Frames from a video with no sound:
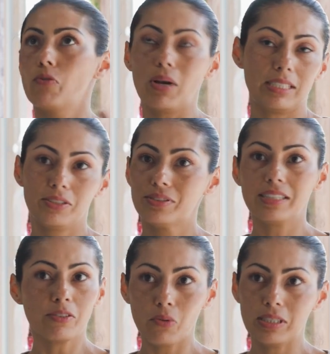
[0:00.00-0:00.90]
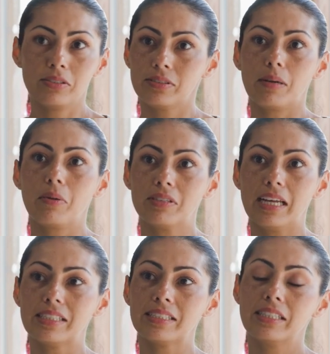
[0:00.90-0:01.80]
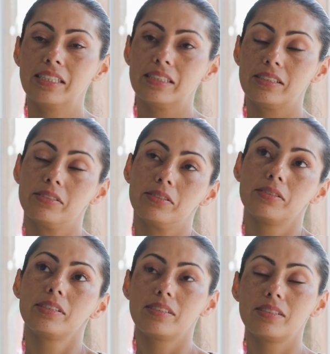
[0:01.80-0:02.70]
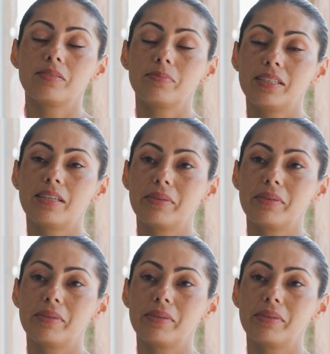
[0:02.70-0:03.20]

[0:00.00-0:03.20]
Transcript: questions and questions about that. So it's been